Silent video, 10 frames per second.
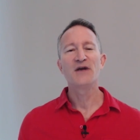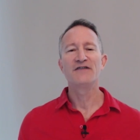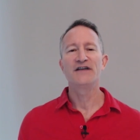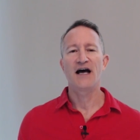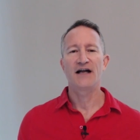a bit
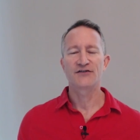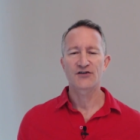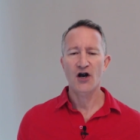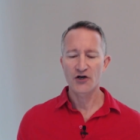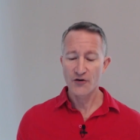of a
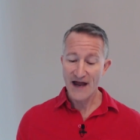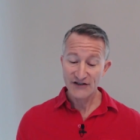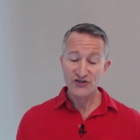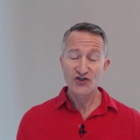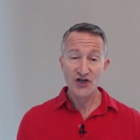non-starter.
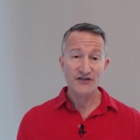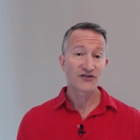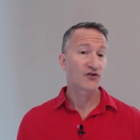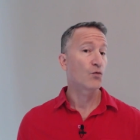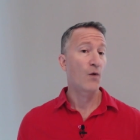That's
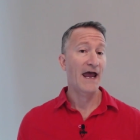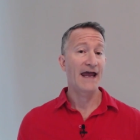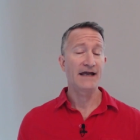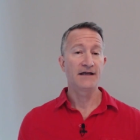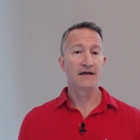just the
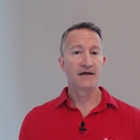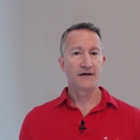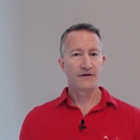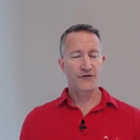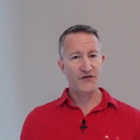way
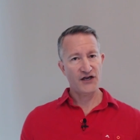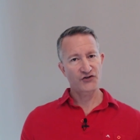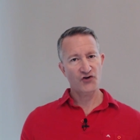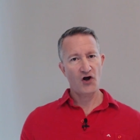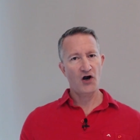
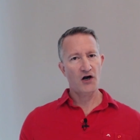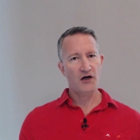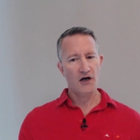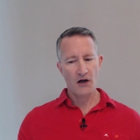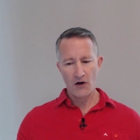things are